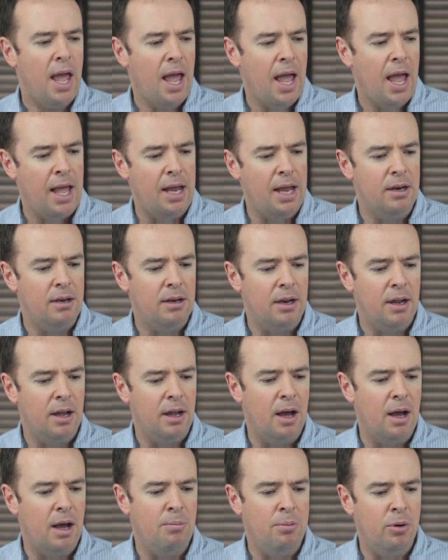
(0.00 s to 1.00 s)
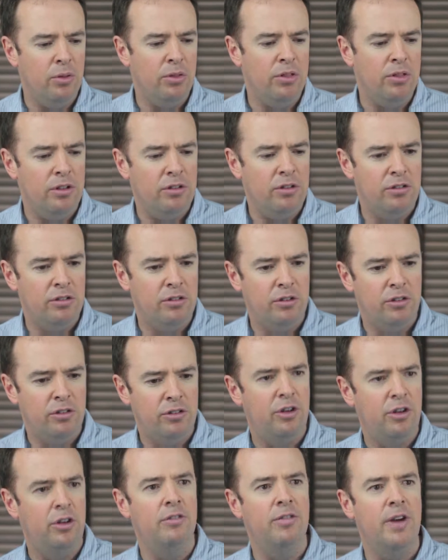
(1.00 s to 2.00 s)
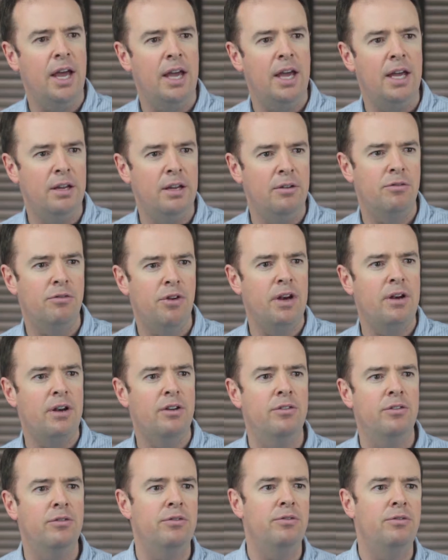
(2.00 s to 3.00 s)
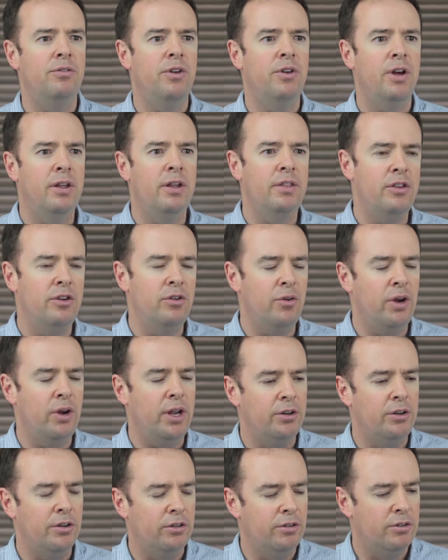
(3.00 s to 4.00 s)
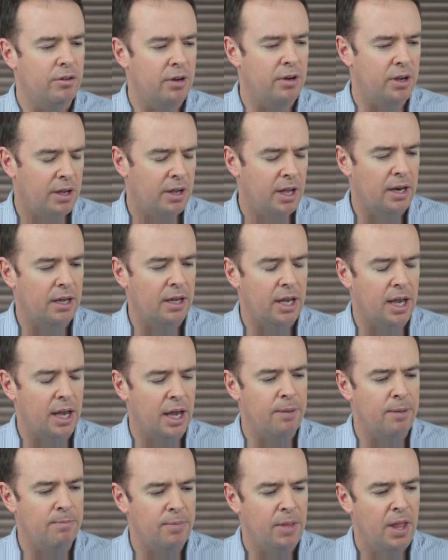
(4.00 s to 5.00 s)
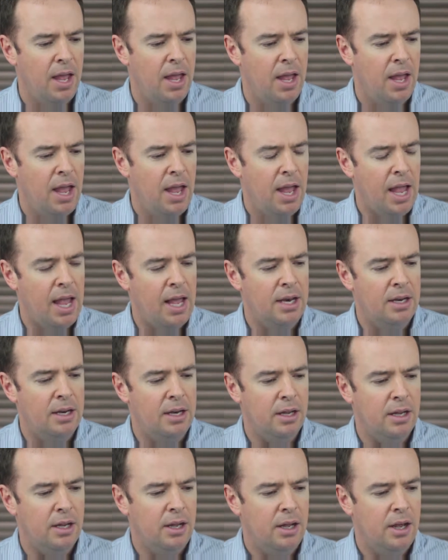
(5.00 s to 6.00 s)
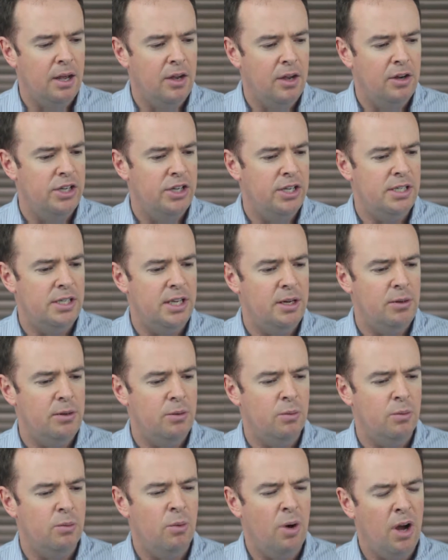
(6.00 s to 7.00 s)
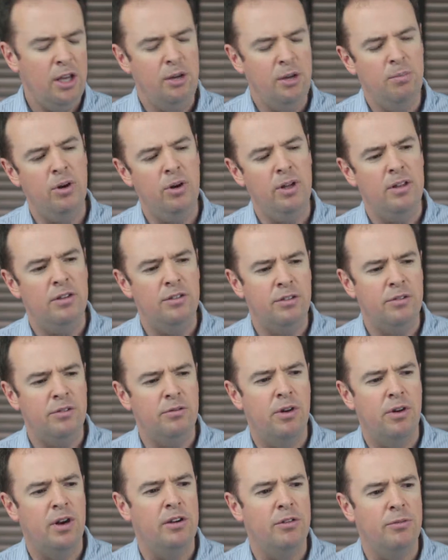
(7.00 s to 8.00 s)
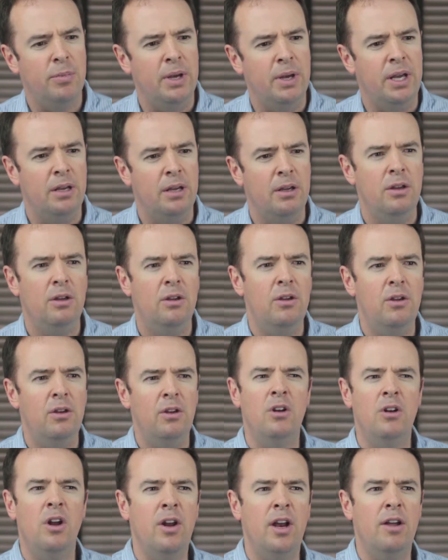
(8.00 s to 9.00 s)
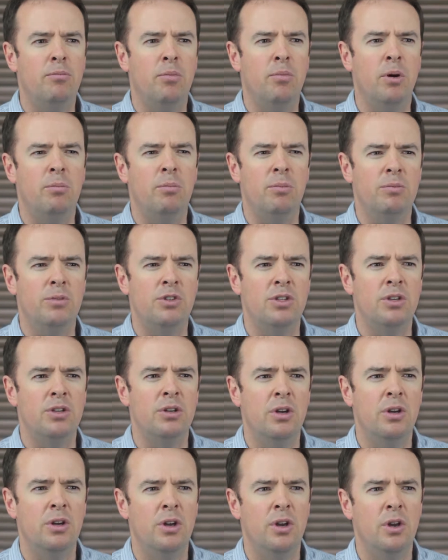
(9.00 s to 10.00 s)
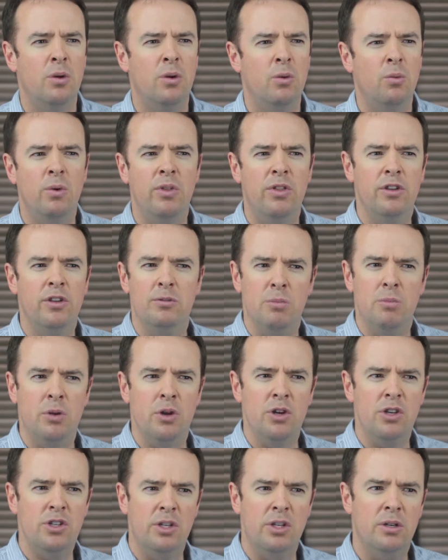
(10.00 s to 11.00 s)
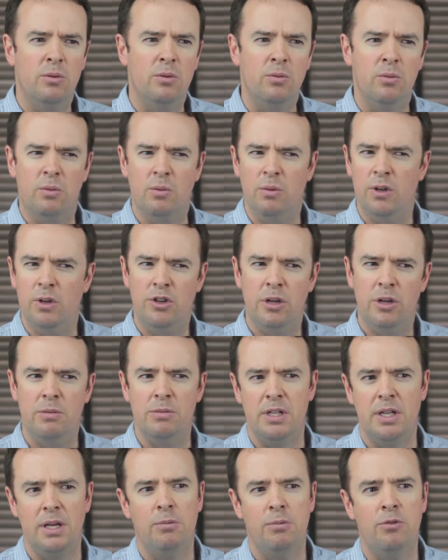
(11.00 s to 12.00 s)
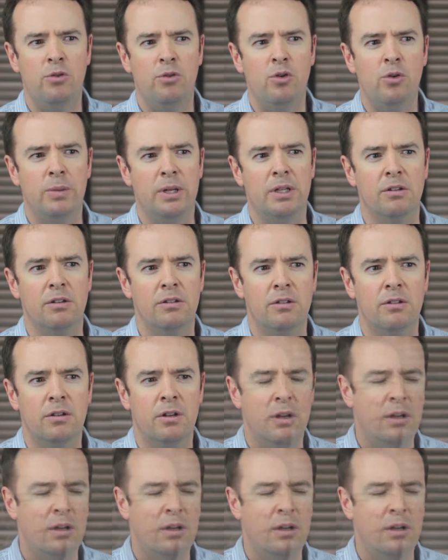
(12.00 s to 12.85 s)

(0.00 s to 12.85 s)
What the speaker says: And I put this survey in front of the director, Helen Kay, and she said, "Why are you putting this in front of me? You don't have problems with this person in terms of their performance."